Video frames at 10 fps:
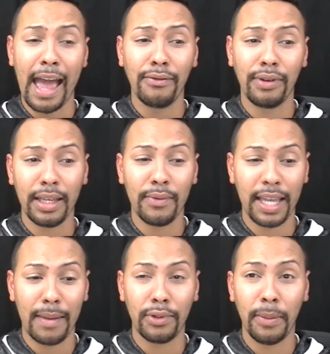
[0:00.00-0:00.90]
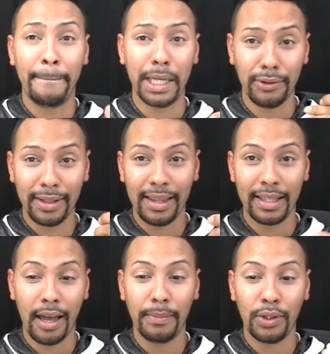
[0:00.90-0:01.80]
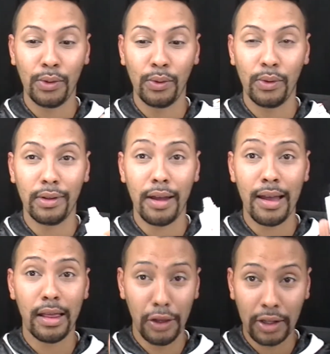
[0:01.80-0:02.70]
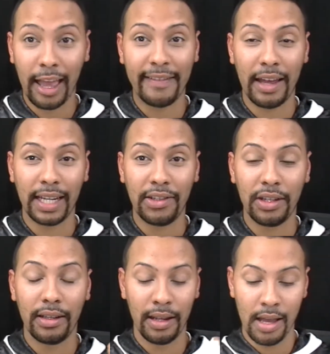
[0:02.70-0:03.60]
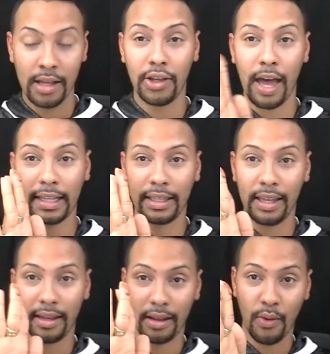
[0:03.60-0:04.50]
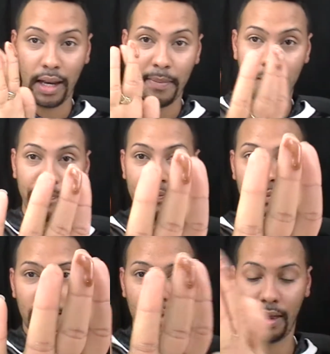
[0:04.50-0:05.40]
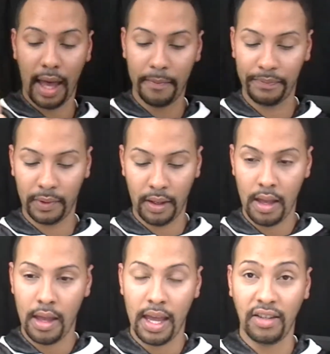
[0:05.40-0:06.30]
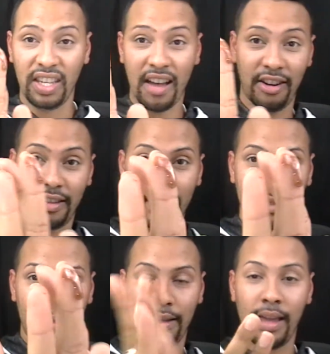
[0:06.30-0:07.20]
I really was able to build this up to look like foundation. So I get quite a bit like that, and you see how dark that is.